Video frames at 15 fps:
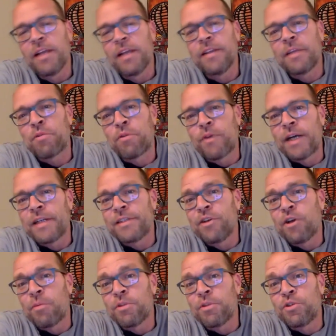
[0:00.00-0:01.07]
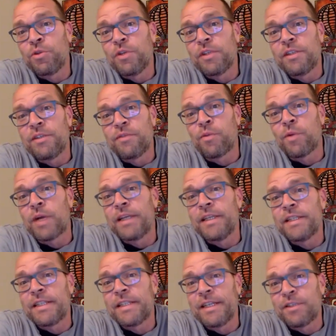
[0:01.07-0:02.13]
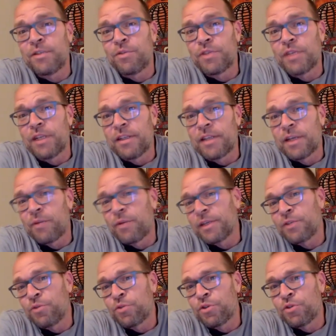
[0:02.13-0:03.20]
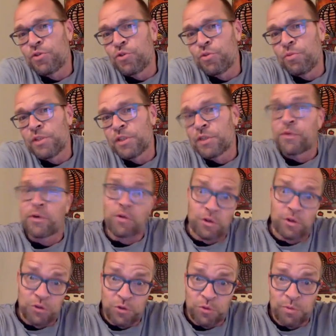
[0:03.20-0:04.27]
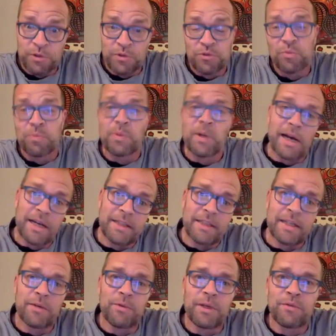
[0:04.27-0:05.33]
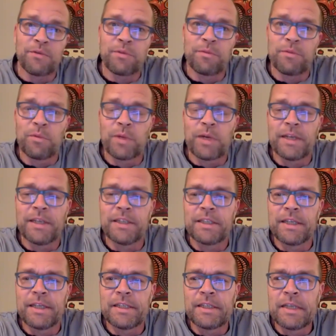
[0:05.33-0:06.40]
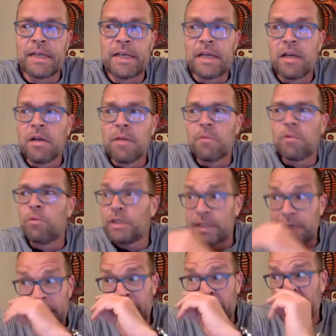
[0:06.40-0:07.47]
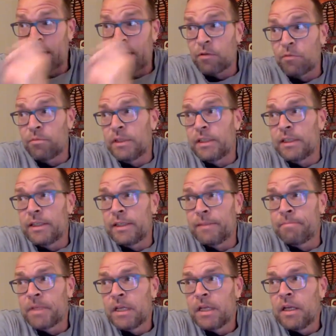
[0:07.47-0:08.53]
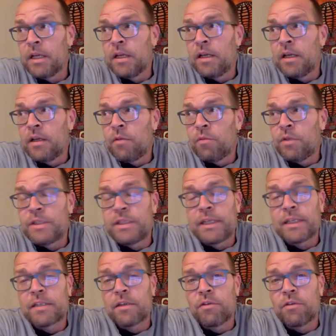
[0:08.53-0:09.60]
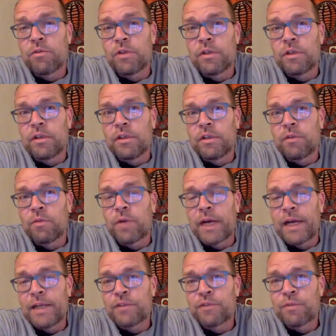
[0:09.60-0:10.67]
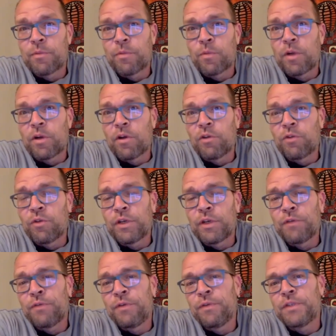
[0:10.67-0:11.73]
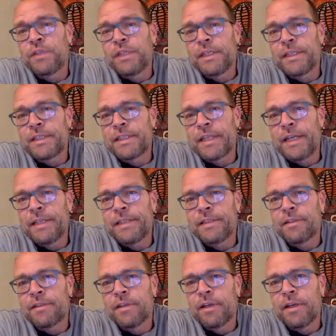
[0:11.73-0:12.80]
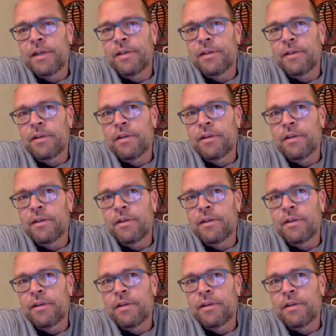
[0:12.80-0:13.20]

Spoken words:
that provides the opportunity for wine estates to sell direct to consumers and for consumers to buy direct from the wine estates. But we started out with 600 wines from 150 estates, and